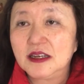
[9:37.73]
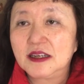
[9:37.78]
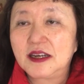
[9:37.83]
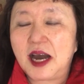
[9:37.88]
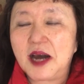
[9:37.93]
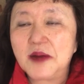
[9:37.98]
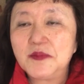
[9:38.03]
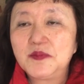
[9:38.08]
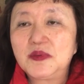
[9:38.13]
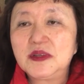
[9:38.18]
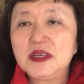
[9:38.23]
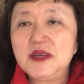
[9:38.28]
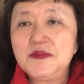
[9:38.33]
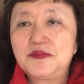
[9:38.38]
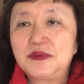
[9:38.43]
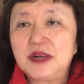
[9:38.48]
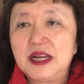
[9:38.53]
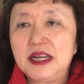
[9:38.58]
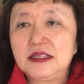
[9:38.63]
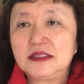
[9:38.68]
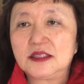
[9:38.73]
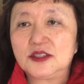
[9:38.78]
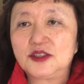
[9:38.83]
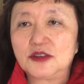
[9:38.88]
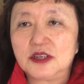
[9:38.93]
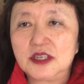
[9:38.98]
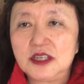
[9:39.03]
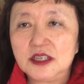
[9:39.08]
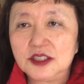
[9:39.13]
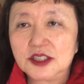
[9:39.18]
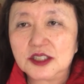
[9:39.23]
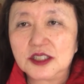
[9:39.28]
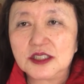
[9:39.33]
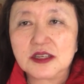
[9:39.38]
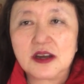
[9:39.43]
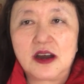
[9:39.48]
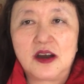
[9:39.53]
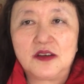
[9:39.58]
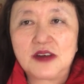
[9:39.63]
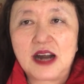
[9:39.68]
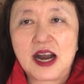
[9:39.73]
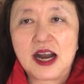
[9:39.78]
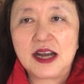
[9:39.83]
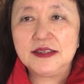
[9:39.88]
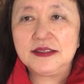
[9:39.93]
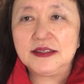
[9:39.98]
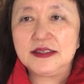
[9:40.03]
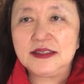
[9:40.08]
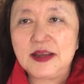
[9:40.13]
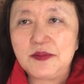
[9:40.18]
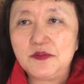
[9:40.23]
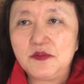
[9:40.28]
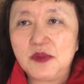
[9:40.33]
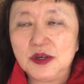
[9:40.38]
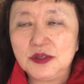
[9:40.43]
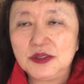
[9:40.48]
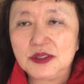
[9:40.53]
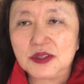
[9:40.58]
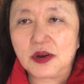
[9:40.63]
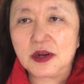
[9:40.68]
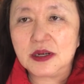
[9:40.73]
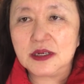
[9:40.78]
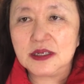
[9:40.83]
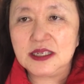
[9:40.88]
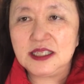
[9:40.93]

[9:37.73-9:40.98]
complete break the tradition of Haydn and Mozart.